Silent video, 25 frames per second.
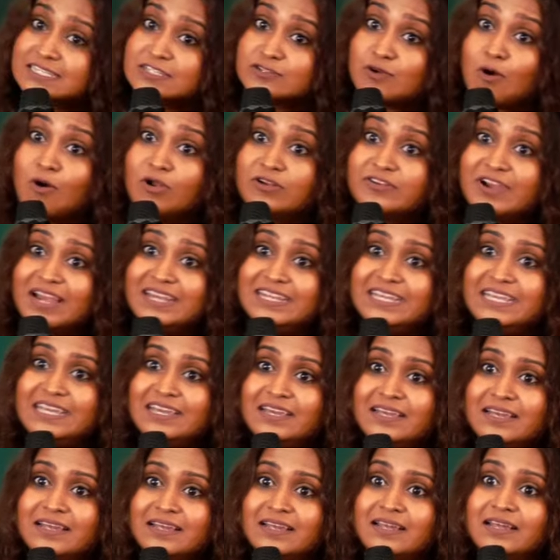is already
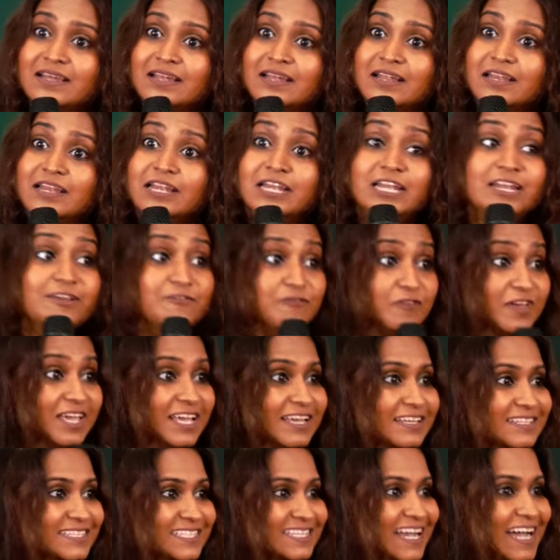living
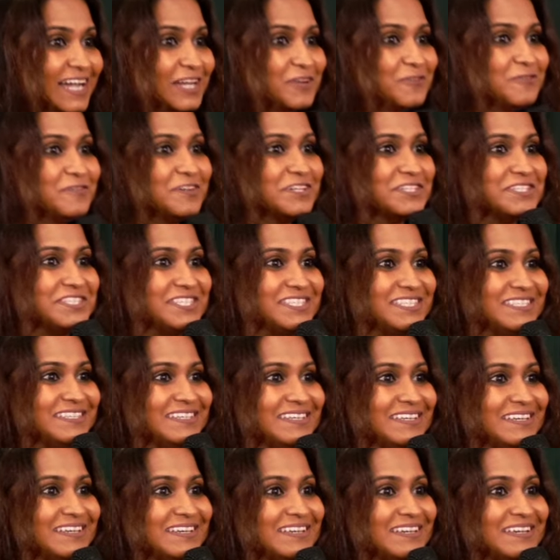inside of us.
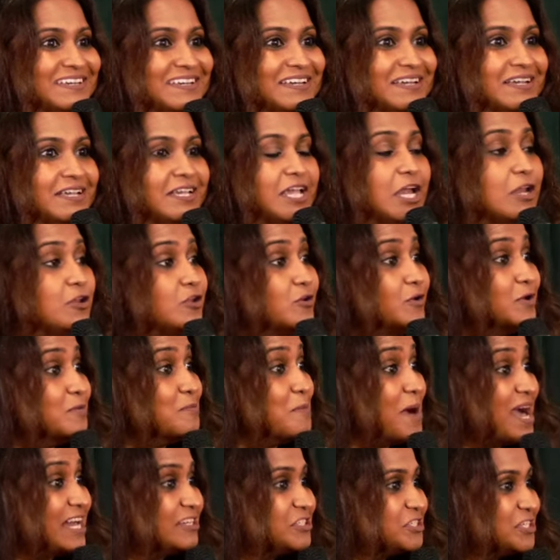Can you
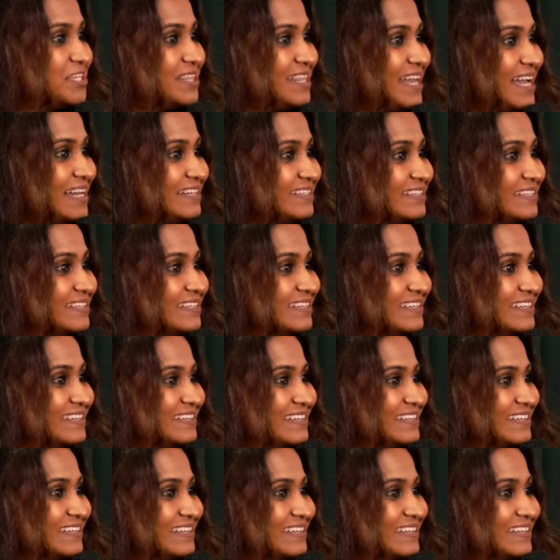imagine that?
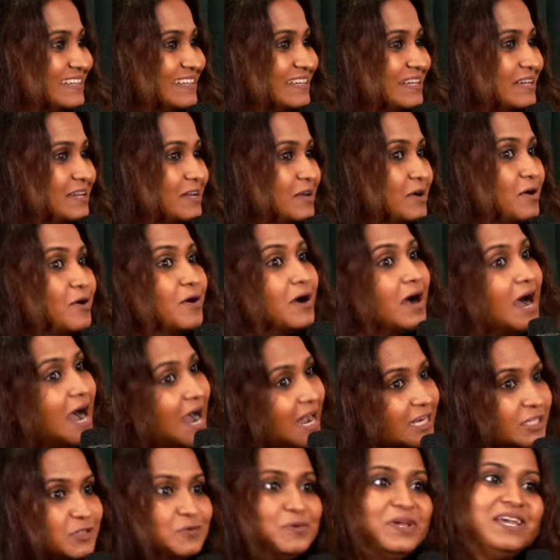
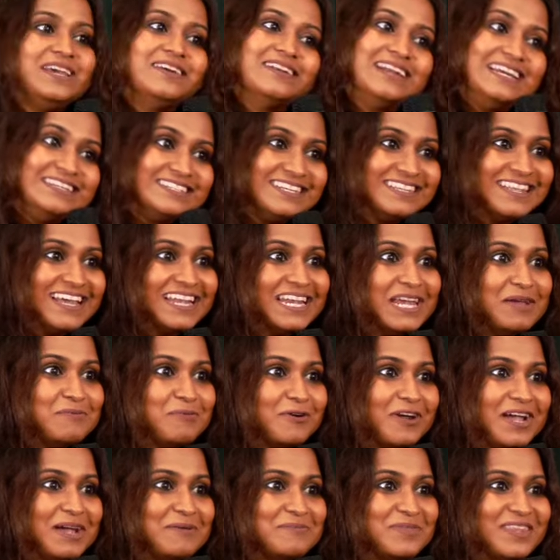Aren't we greater than
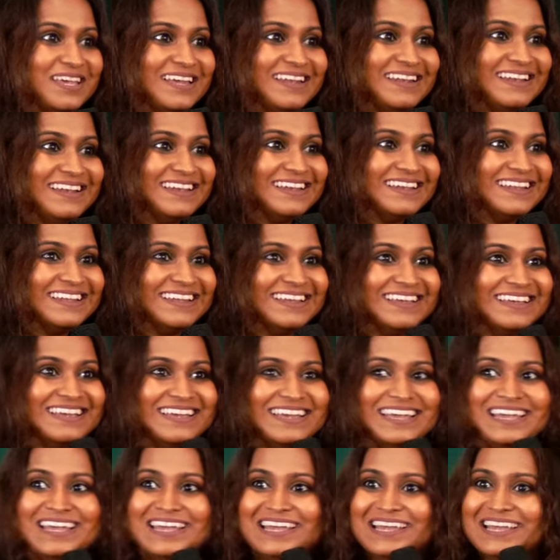Abraham then?
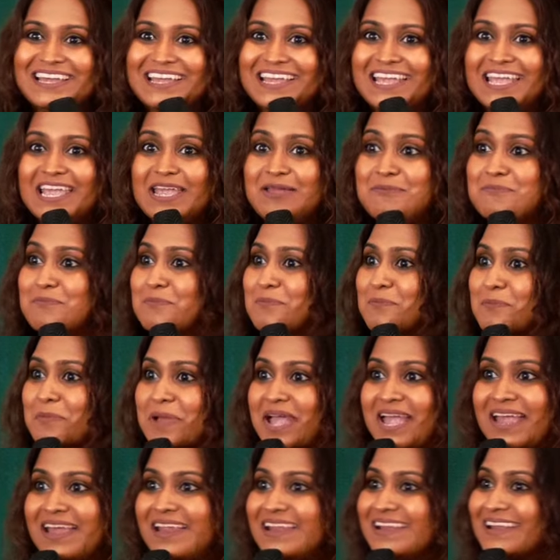
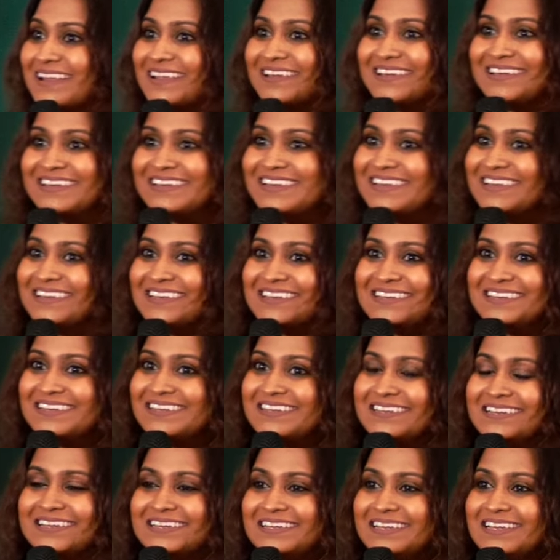Amen.
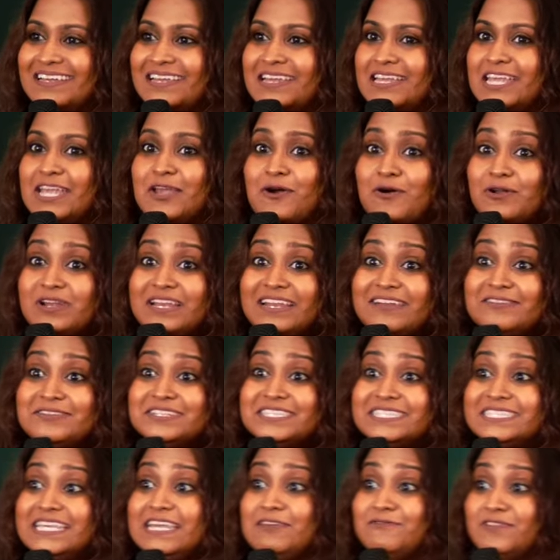He only
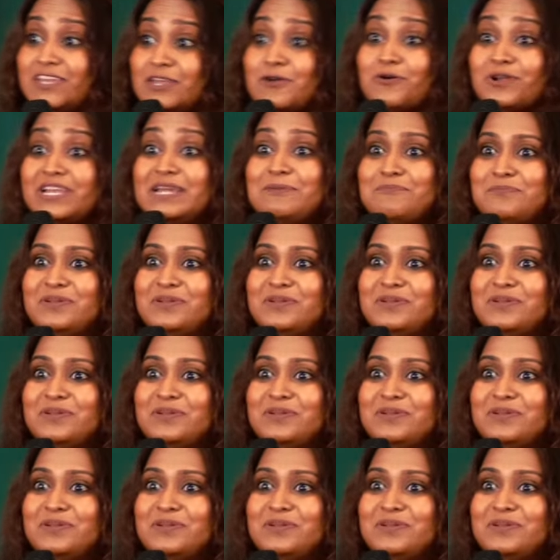received, he only